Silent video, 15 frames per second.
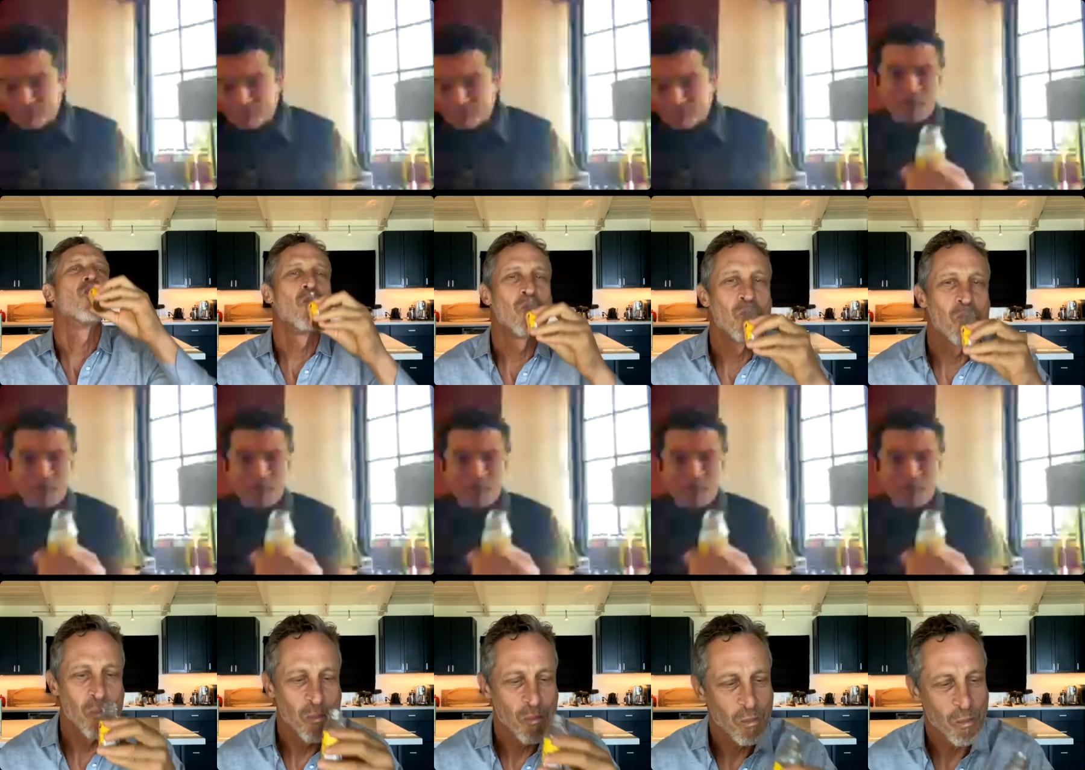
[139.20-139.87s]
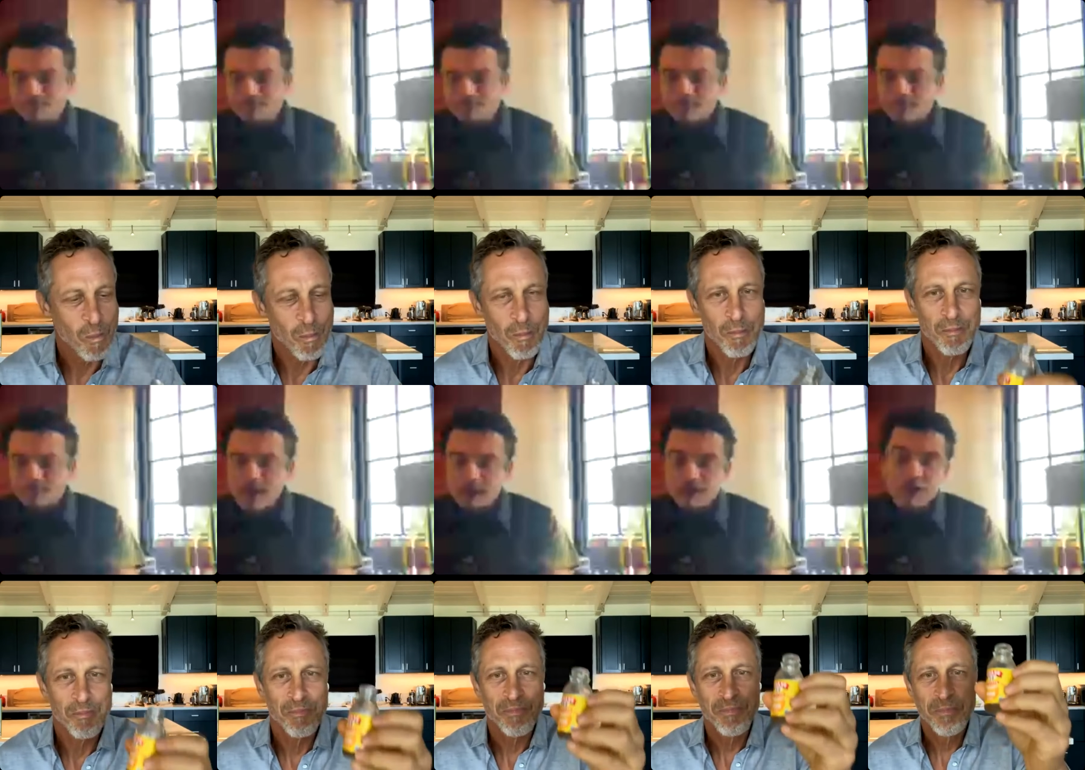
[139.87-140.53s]
Speaker 1: good health,
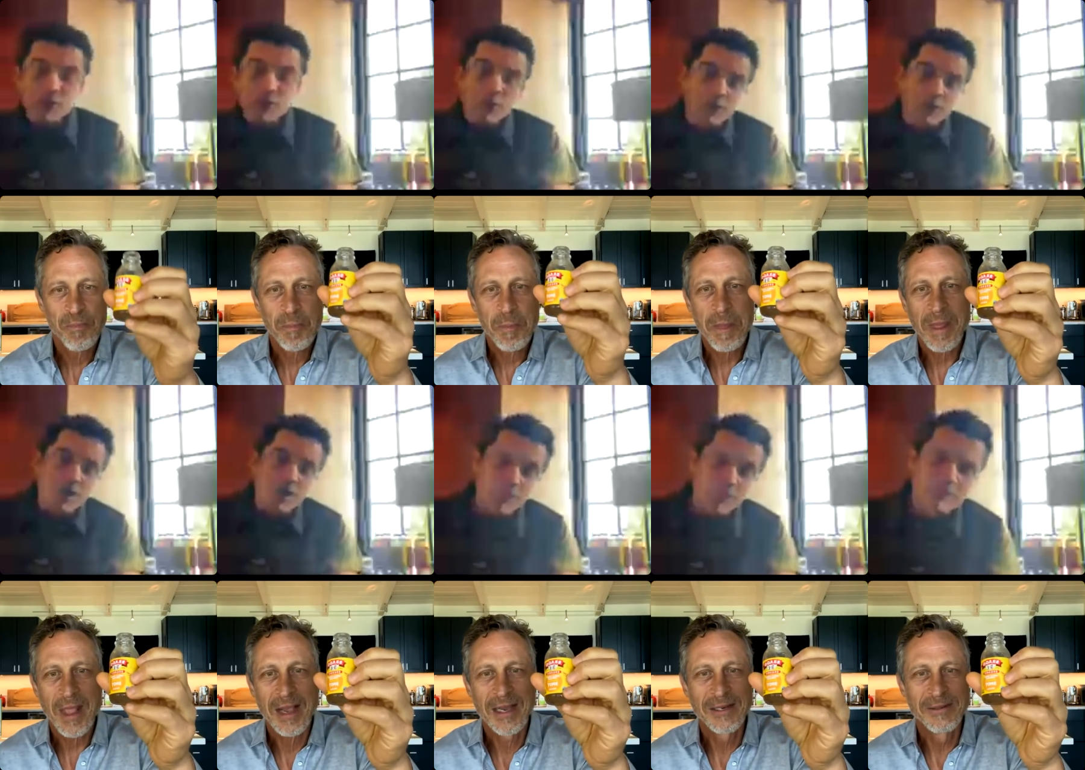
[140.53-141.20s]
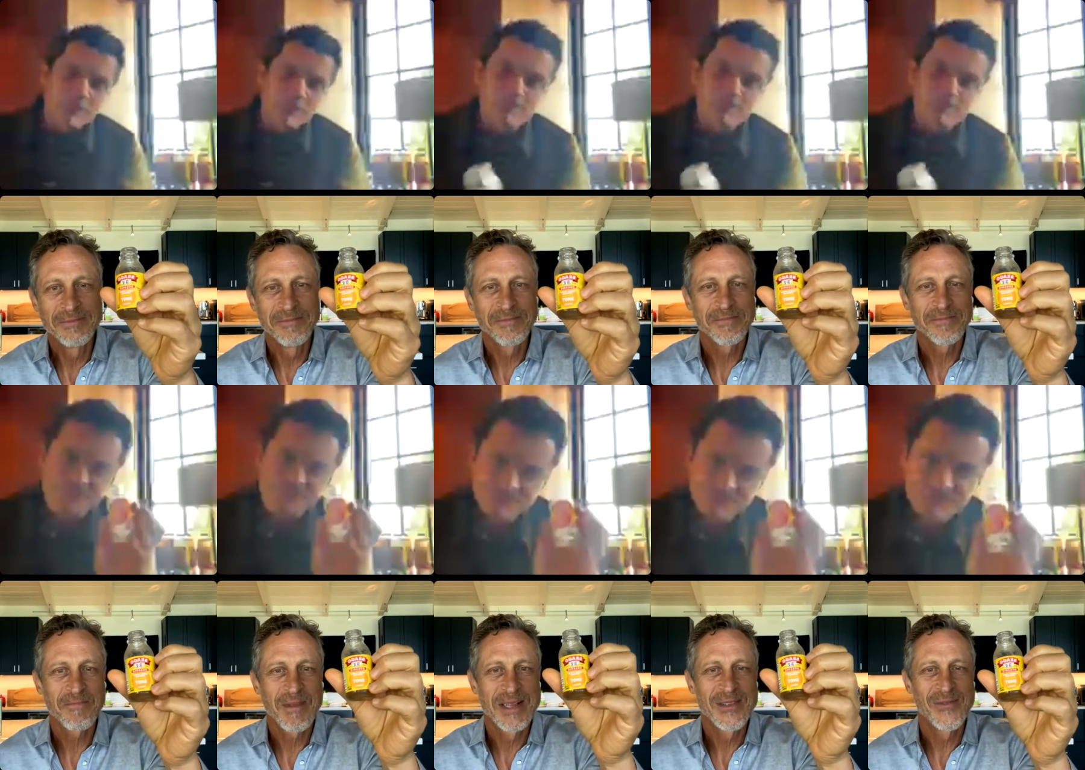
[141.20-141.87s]
to your good health.
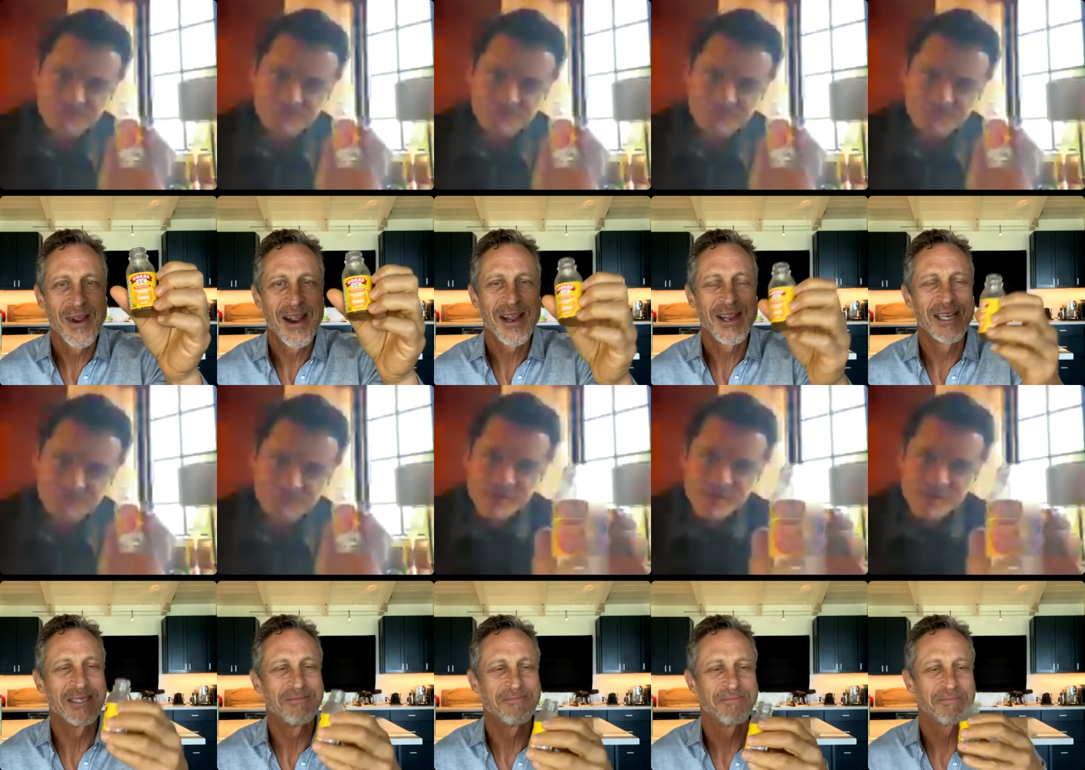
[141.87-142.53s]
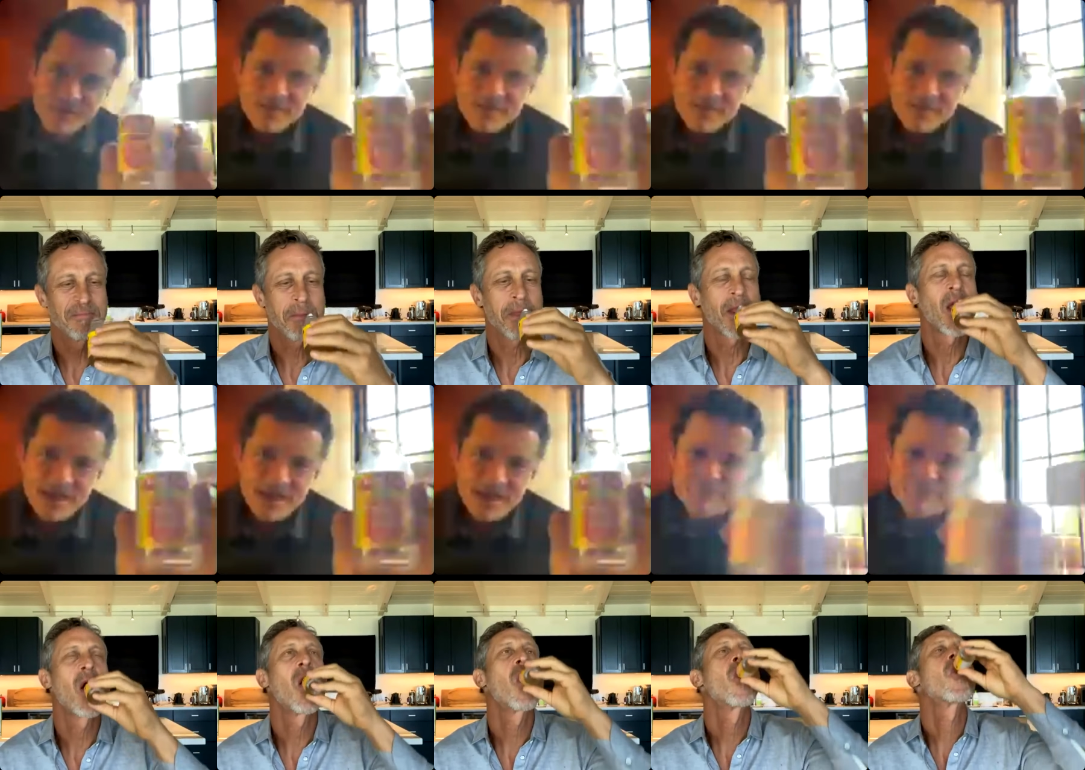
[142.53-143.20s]
That's very good. Mm.
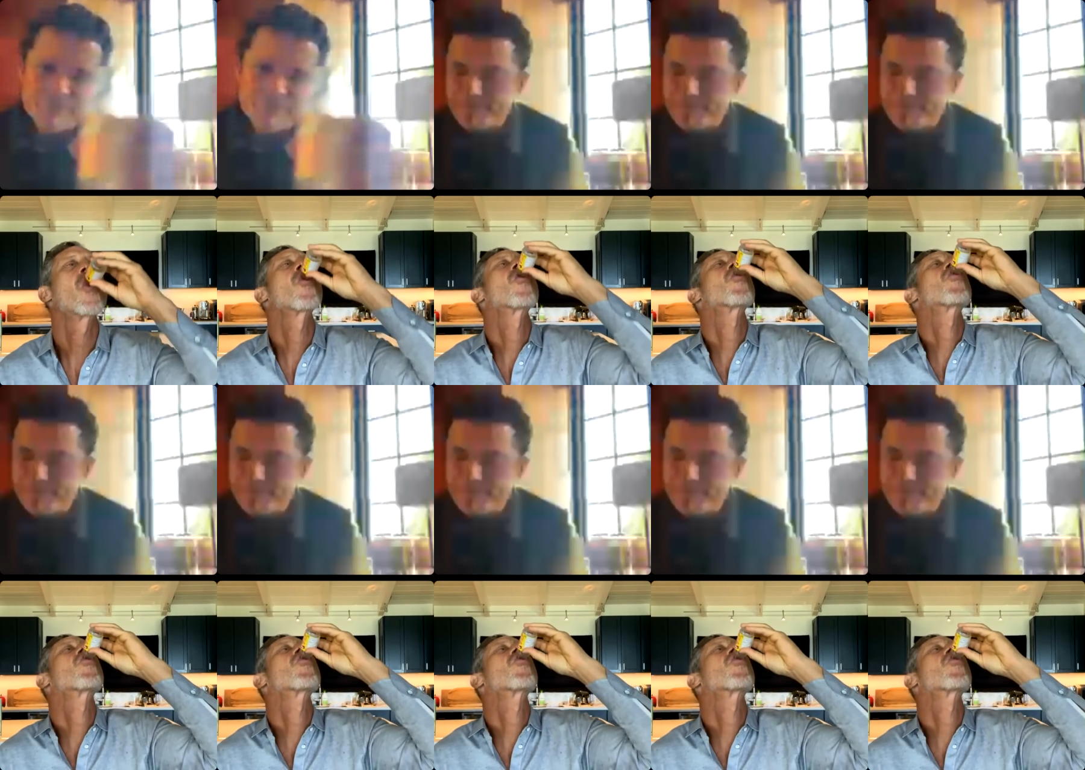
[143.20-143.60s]
I love that.